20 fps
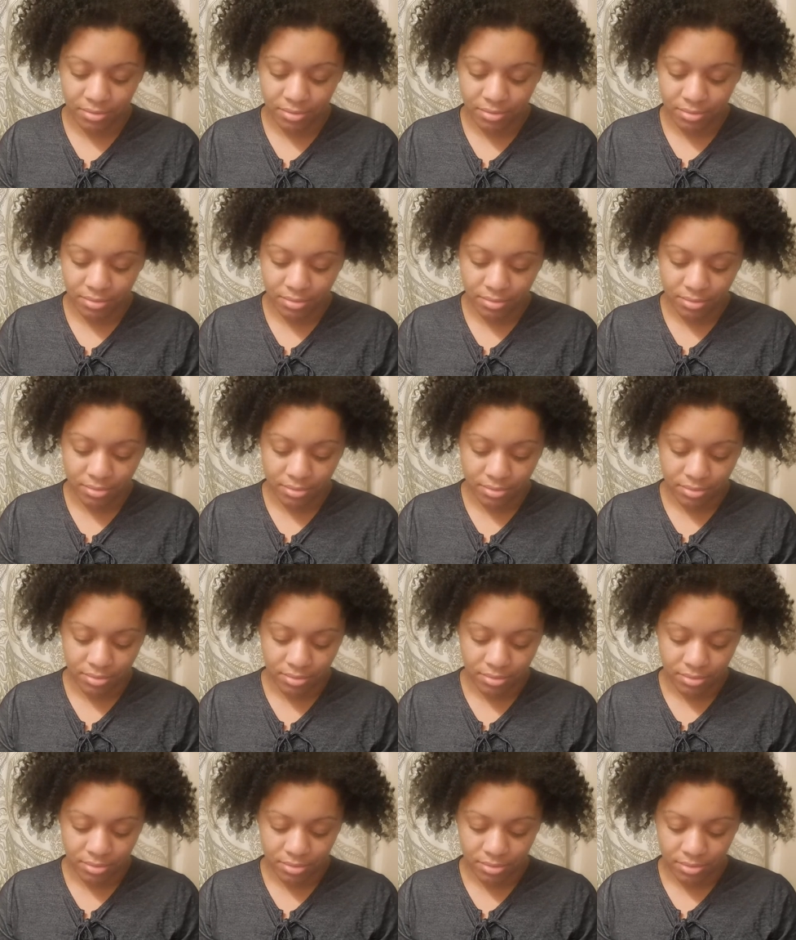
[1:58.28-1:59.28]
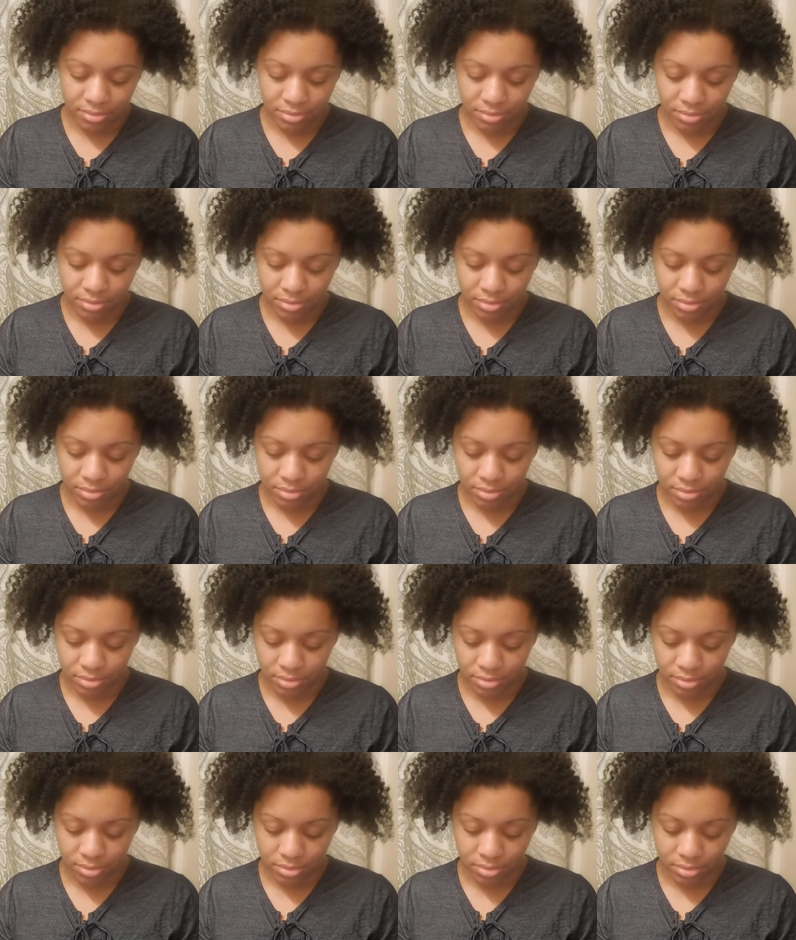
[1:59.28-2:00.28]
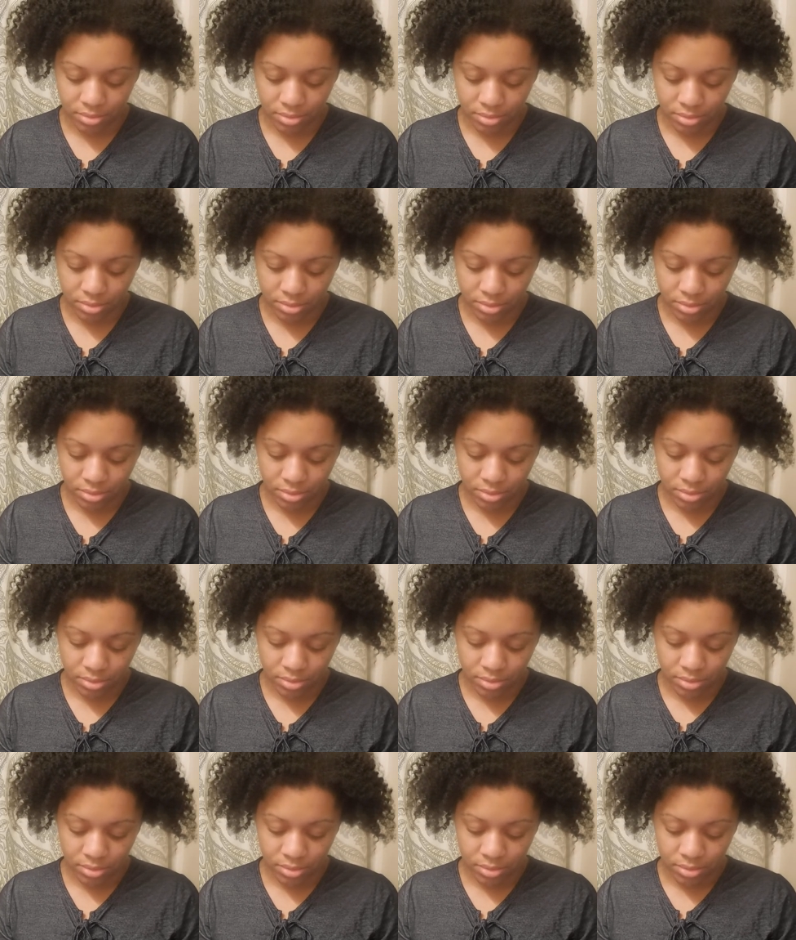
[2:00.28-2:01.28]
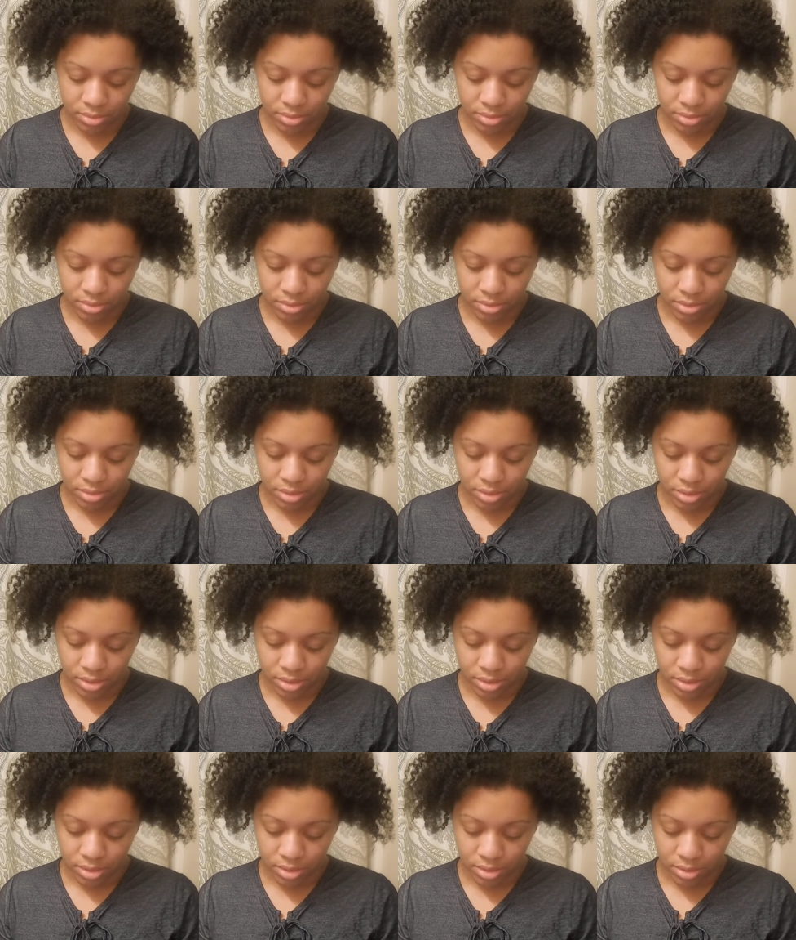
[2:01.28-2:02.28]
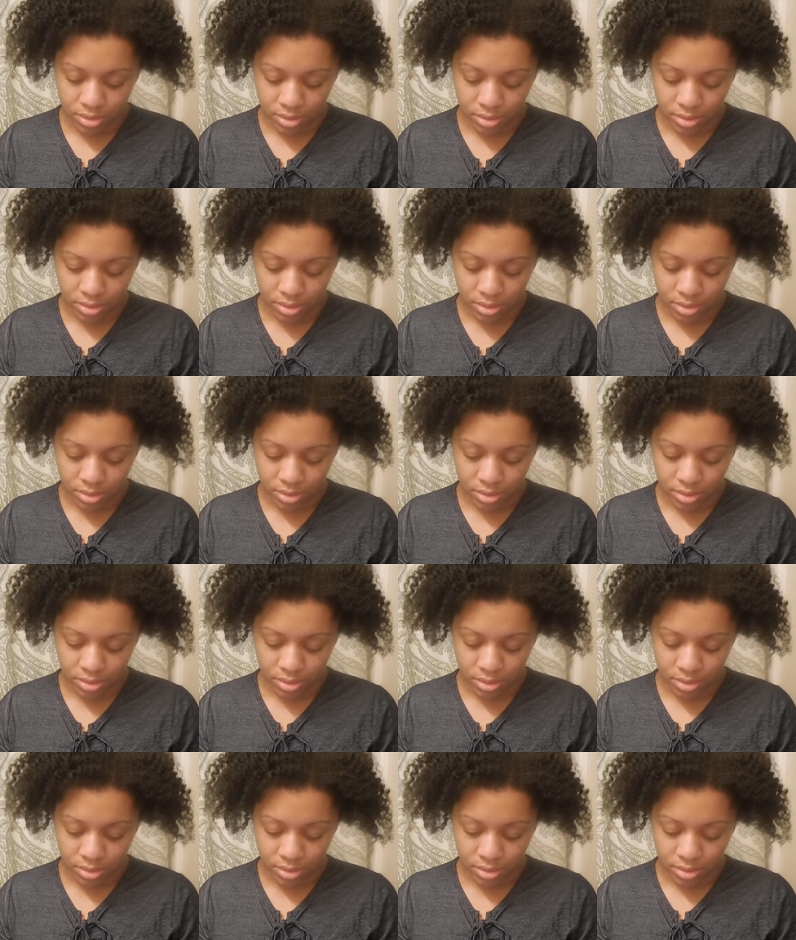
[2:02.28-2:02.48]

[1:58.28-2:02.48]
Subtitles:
No one is speaking in this clip.